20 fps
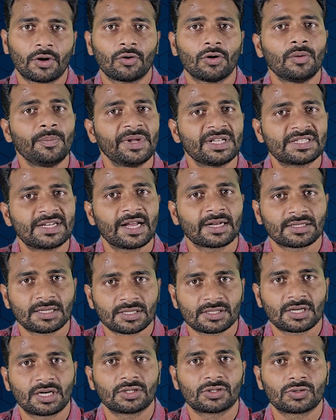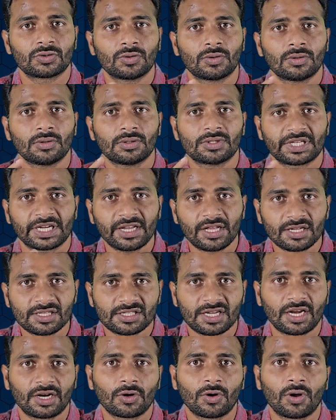role-based access control, single
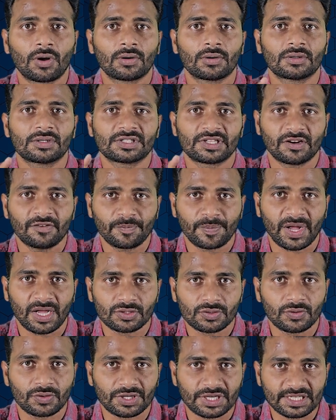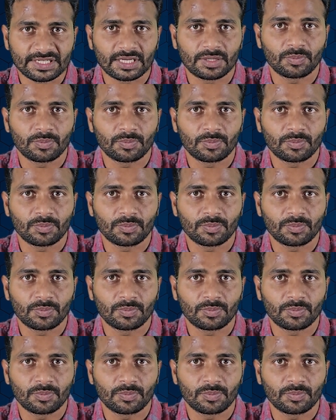sign-on, self-password reset